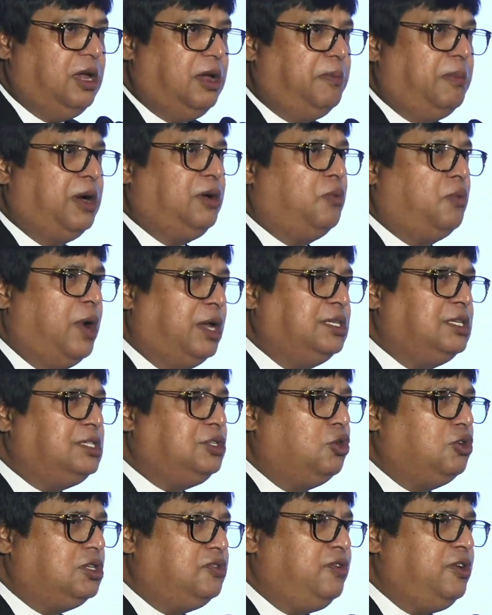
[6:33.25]
But once
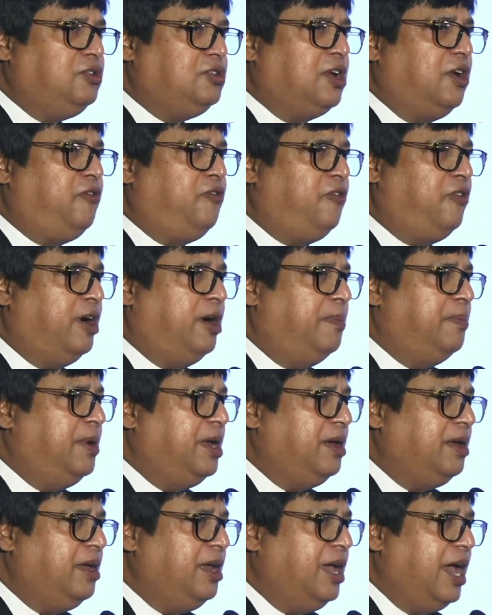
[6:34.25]
those views are
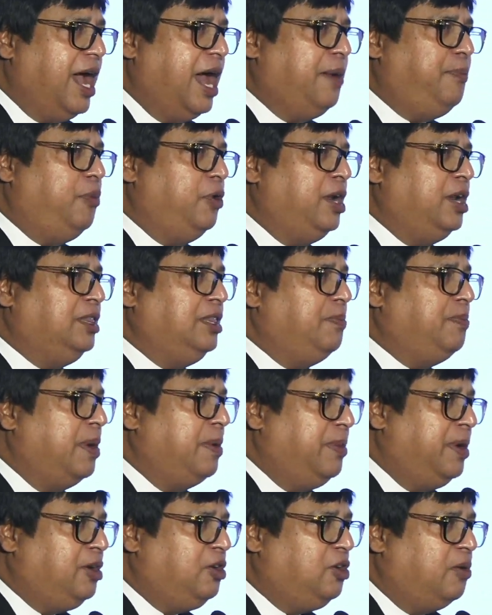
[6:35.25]
formed and put in the
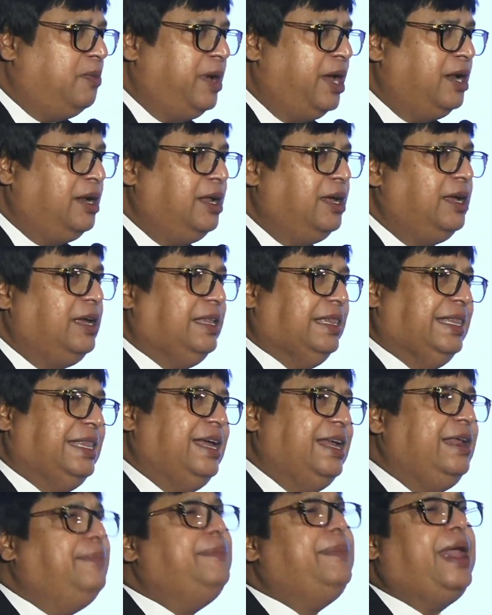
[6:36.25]
public domain,
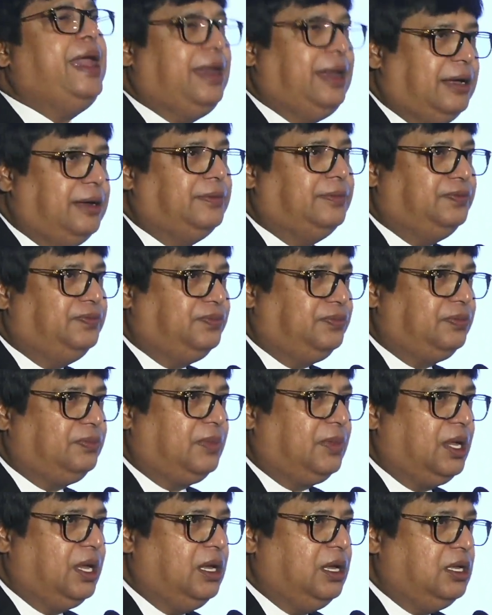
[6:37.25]
they remain.
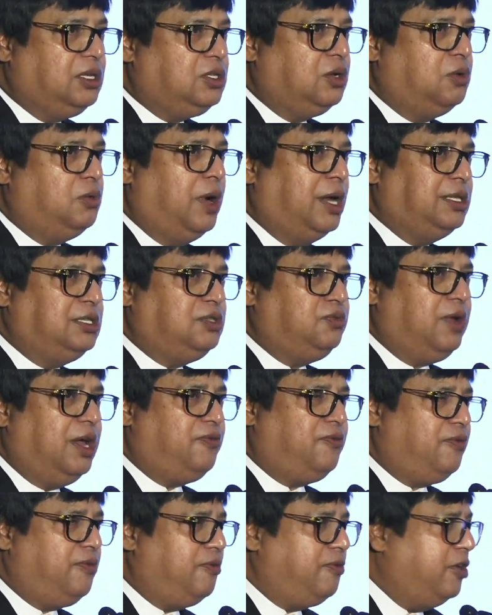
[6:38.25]
So once we
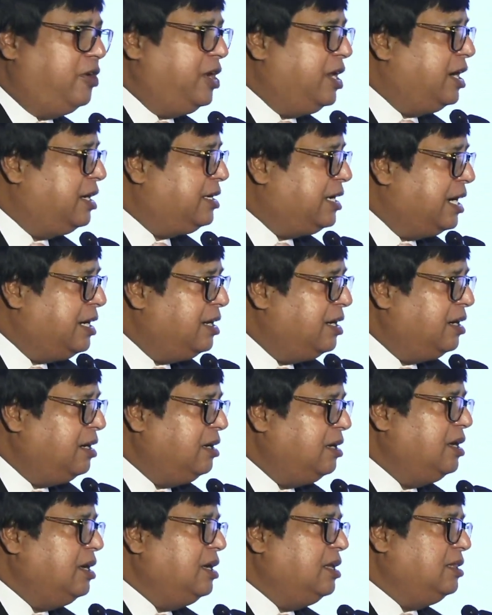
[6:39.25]
are floating a
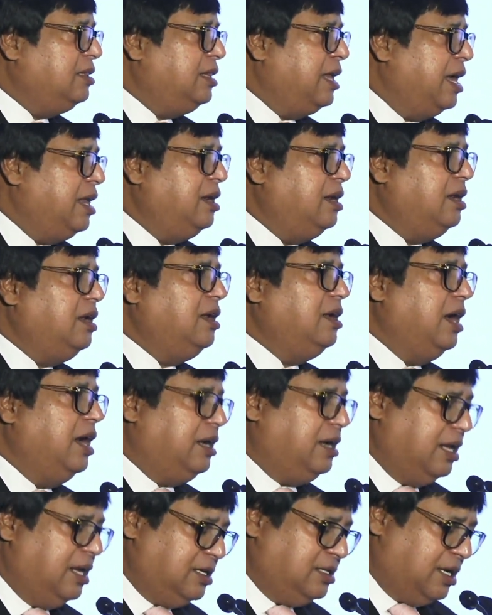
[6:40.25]
tender, then
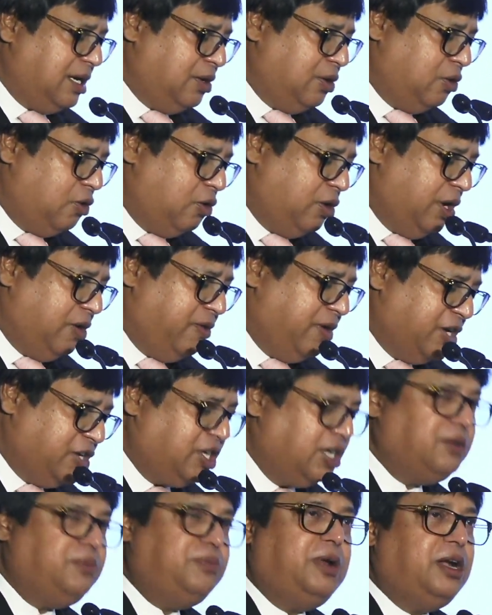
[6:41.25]
it is a no
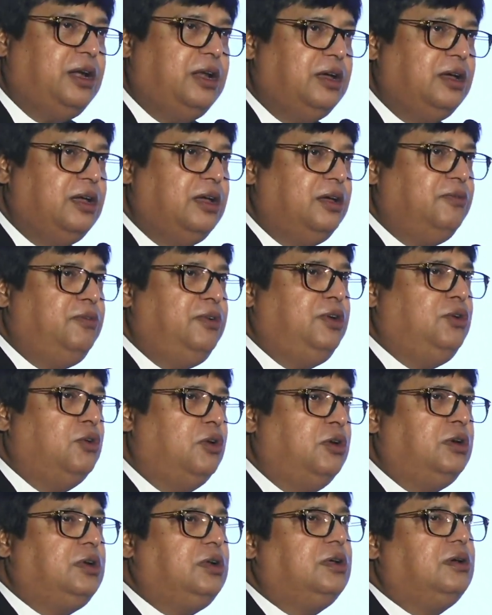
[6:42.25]
deviation bid. We
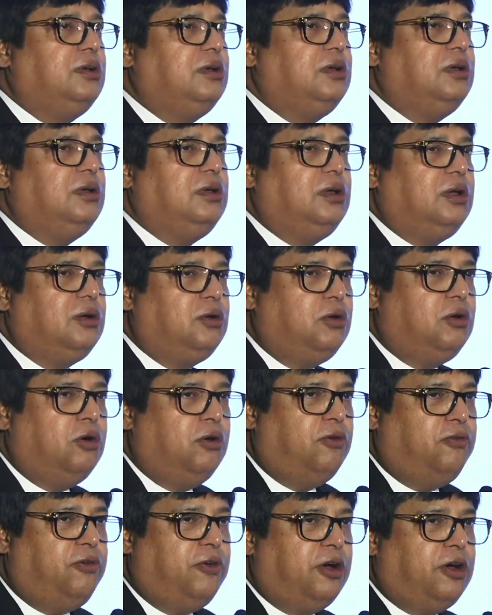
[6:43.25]
don't
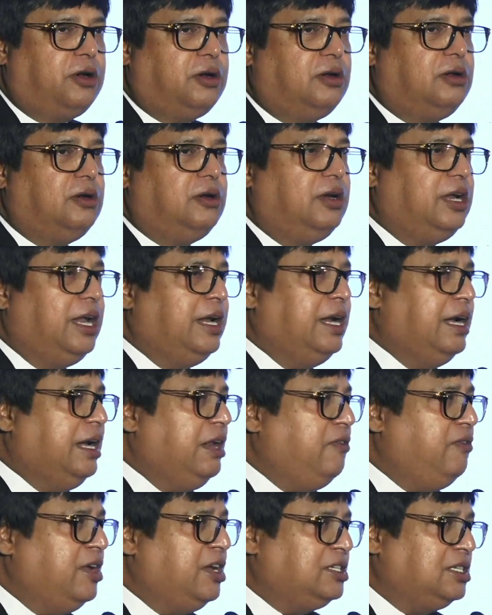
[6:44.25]
go for any
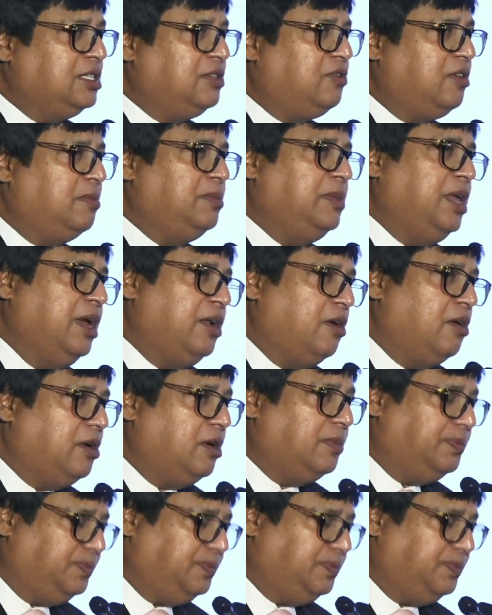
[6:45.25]
deviations from there on.